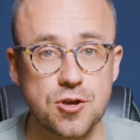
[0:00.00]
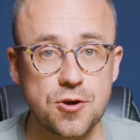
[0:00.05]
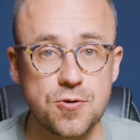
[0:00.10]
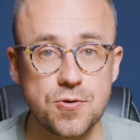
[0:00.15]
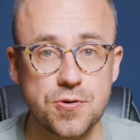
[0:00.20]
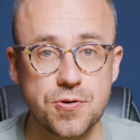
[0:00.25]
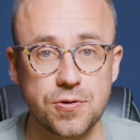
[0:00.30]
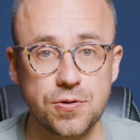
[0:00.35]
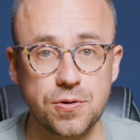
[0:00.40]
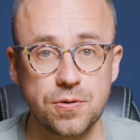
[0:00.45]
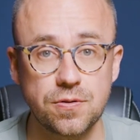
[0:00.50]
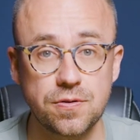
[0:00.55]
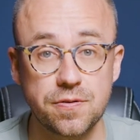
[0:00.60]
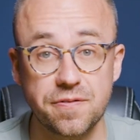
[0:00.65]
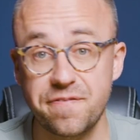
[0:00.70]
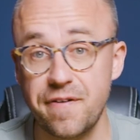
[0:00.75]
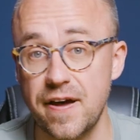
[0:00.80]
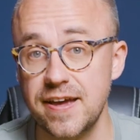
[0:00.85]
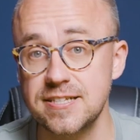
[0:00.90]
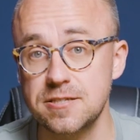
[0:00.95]
Google,
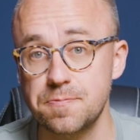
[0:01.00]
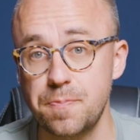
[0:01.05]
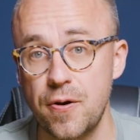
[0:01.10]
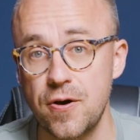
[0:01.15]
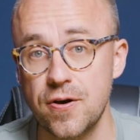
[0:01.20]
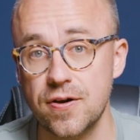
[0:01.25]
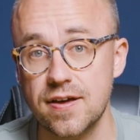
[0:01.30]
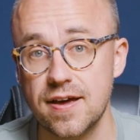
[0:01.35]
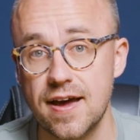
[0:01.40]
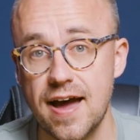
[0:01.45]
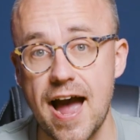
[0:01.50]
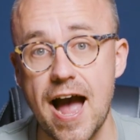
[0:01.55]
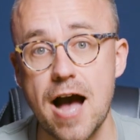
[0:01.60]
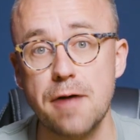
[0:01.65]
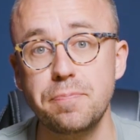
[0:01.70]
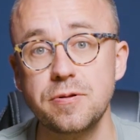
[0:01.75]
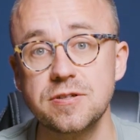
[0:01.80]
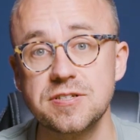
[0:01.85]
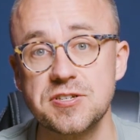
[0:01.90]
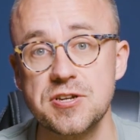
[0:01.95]
Facebook,
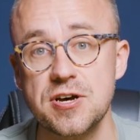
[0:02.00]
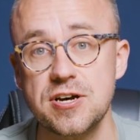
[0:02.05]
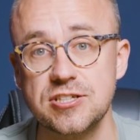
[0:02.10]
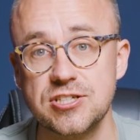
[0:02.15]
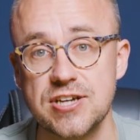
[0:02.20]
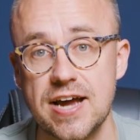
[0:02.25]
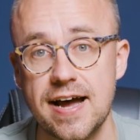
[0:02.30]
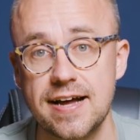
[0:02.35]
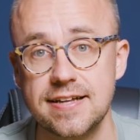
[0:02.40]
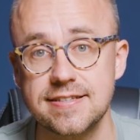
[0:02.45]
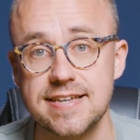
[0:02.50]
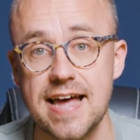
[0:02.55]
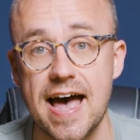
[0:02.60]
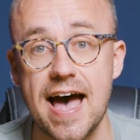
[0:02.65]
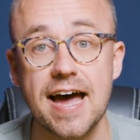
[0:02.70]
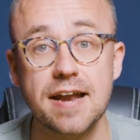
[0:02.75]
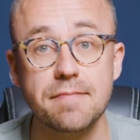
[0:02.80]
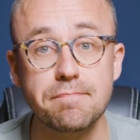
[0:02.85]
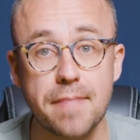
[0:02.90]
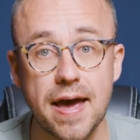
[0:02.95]
Apple Search Ads,
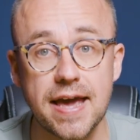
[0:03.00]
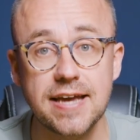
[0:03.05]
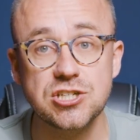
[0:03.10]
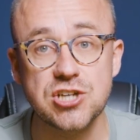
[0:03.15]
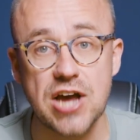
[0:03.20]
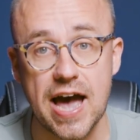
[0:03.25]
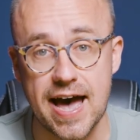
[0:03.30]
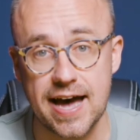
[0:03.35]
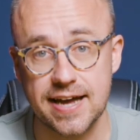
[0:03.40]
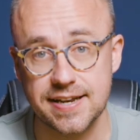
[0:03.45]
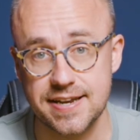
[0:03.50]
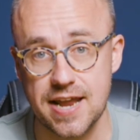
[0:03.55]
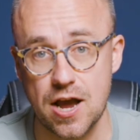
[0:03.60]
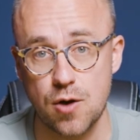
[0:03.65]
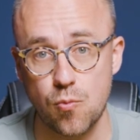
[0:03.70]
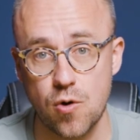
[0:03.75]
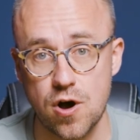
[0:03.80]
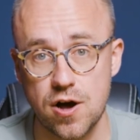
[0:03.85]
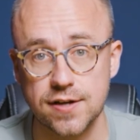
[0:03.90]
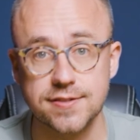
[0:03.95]
and major ad
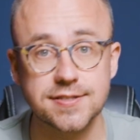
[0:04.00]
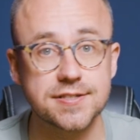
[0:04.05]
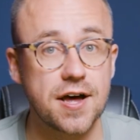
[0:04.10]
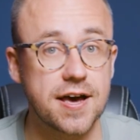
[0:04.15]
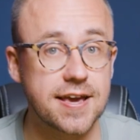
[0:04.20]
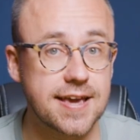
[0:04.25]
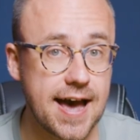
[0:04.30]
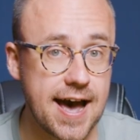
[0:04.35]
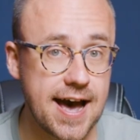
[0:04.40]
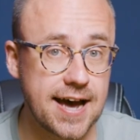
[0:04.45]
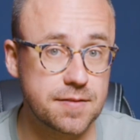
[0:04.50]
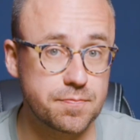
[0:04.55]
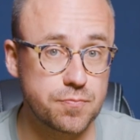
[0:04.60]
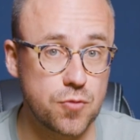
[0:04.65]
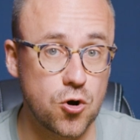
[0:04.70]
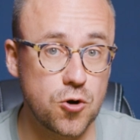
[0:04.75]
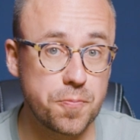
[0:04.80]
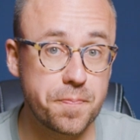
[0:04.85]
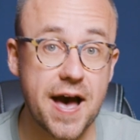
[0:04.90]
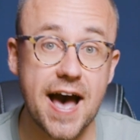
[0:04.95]
networks like
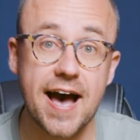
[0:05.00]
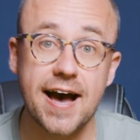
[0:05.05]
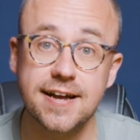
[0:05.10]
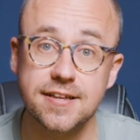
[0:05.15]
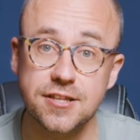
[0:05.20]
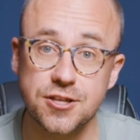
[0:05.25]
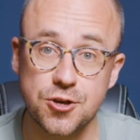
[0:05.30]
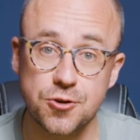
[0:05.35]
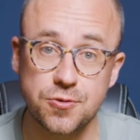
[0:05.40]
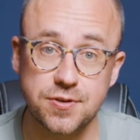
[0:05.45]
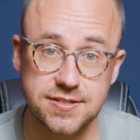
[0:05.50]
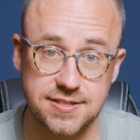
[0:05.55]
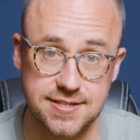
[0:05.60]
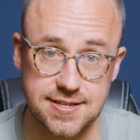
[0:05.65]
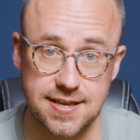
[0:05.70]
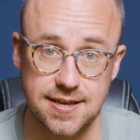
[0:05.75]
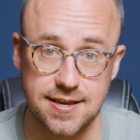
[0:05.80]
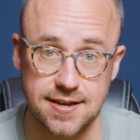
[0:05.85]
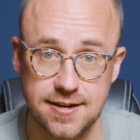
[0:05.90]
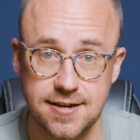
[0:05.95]
AdMob and
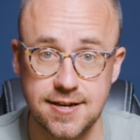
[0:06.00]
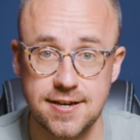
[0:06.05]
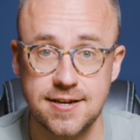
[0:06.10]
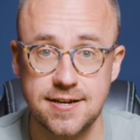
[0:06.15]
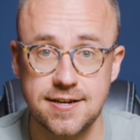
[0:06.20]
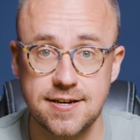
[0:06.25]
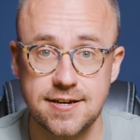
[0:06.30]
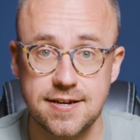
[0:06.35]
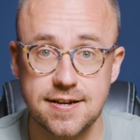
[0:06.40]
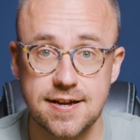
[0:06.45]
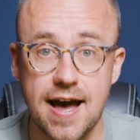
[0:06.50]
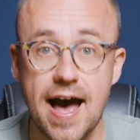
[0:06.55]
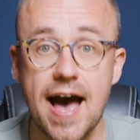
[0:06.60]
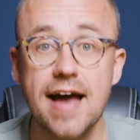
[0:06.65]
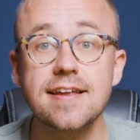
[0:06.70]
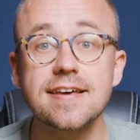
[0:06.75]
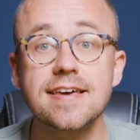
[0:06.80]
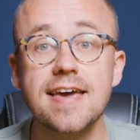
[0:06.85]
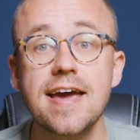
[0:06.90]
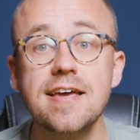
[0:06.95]
Unity.
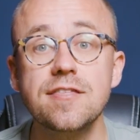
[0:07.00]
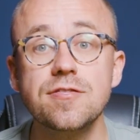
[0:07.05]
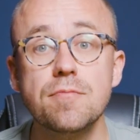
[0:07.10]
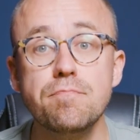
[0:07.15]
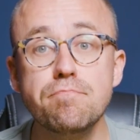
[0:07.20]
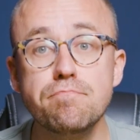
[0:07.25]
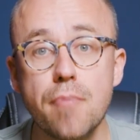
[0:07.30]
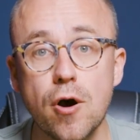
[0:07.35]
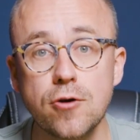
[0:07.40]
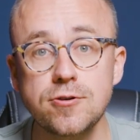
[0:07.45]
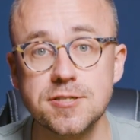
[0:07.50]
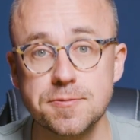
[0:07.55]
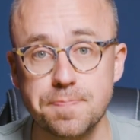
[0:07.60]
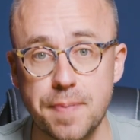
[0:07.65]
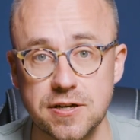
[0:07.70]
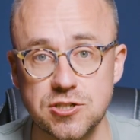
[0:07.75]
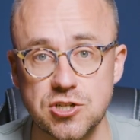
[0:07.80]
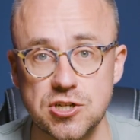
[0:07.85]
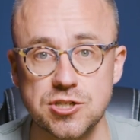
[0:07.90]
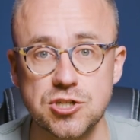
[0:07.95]
Allocate the most
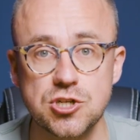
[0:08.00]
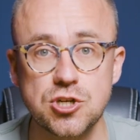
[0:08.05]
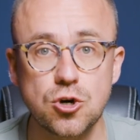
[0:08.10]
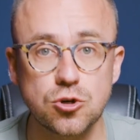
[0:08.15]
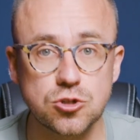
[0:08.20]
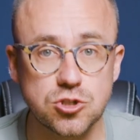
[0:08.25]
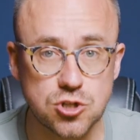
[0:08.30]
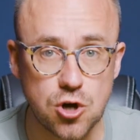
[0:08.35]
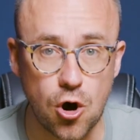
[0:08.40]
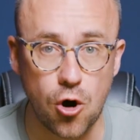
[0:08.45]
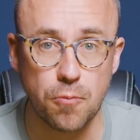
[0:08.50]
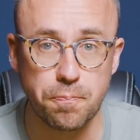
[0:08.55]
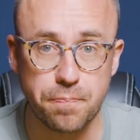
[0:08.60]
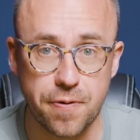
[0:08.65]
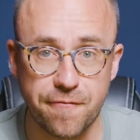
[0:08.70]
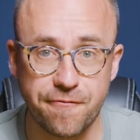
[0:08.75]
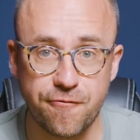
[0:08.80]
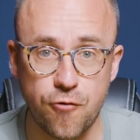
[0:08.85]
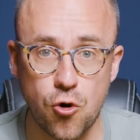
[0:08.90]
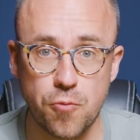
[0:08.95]
budget to your top
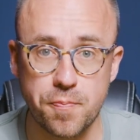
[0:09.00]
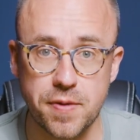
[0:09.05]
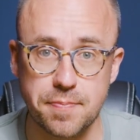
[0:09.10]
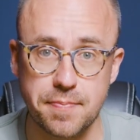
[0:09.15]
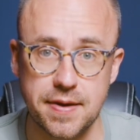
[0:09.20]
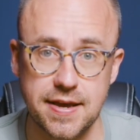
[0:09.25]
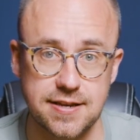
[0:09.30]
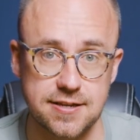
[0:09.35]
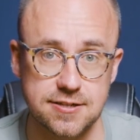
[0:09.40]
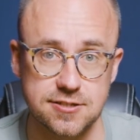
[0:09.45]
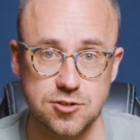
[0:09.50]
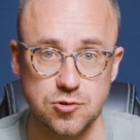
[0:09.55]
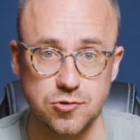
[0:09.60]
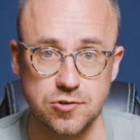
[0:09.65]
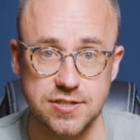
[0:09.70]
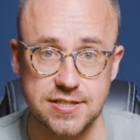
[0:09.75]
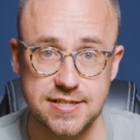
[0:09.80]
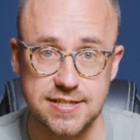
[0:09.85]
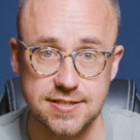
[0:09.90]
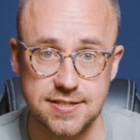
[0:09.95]
performing media
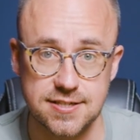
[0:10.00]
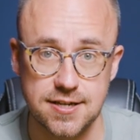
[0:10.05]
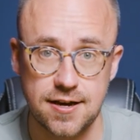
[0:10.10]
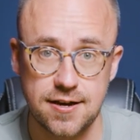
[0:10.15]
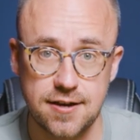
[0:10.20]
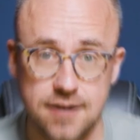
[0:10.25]
sources,